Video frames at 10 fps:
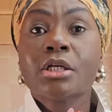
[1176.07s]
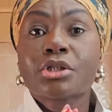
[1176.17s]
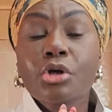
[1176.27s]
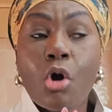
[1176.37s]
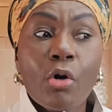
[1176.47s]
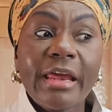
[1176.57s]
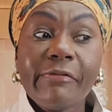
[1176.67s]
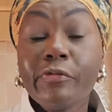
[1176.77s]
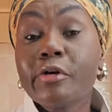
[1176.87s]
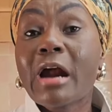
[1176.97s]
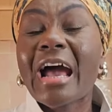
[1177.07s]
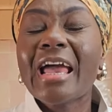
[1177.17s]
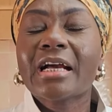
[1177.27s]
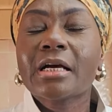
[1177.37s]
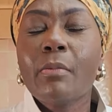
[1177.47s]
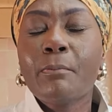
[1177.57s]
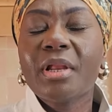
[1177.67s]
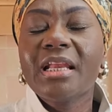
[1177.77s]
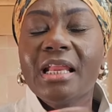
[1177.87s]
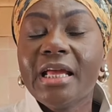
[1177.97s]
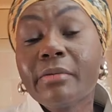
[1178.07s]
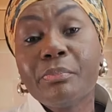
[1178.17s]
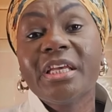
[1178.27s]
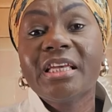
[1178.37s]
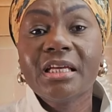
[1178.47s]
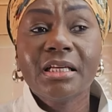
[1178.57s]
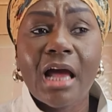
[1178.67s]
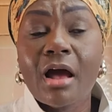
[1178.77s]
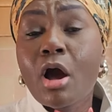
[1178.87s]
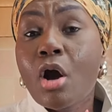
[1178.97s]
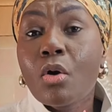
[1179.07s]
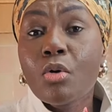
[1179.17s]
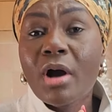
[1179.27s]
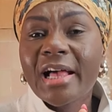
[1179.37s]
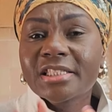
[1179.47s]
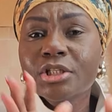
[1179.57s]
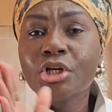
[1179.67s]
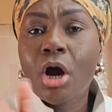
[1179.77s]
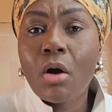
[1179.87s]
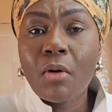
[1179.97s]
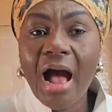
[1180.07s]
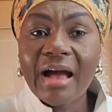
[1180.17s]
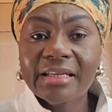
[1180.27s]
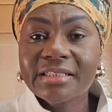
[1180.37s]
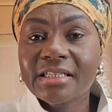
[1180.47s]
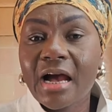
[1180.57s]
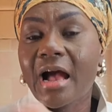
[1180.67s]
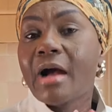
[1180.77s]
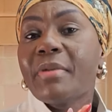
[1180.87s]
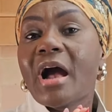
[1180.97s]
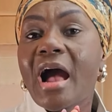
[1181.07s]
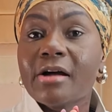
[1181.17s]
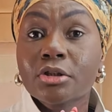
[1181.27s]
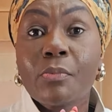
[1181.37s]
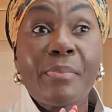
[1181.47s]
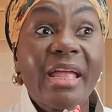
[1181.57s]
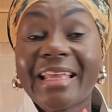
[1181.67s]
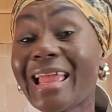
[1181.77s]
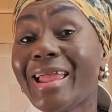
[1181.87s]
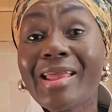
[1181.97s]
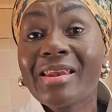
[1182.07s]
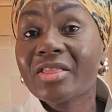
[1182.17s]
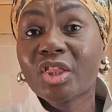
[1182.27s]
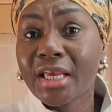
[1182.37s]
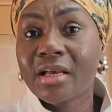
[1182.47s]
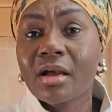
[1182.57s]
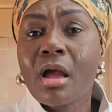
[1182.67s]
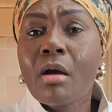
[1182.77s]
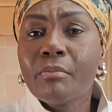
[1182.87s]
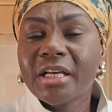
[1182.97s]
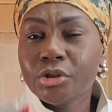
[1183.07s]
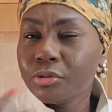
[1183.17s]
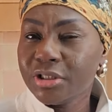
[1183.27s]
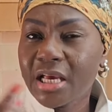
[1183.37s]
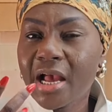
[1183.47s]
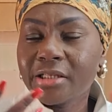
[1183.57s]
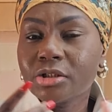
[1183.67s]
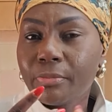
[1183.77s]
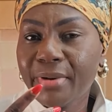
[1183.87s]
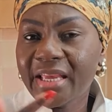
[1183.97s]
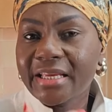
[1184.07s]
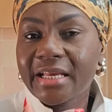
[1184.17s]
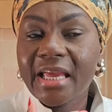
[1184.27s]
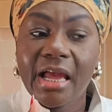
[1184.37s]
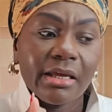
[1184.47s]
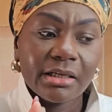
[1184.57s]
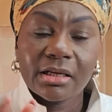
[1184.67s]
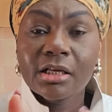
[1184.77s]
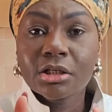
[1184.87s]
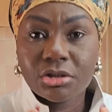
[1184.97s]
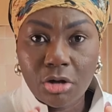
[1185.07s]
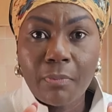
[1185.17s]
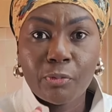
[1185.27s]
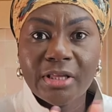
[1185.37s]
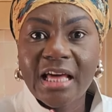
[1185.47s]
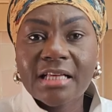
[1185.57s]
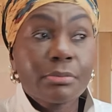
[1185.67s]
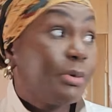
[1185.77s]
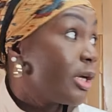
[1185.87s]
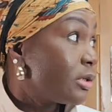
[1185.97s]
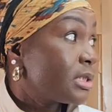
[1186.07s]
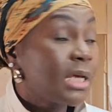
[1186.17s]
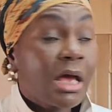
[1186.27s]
So if you're a complete beginner who has no idea about how to bake anything, but you yearn to bake a cake, stop with us, because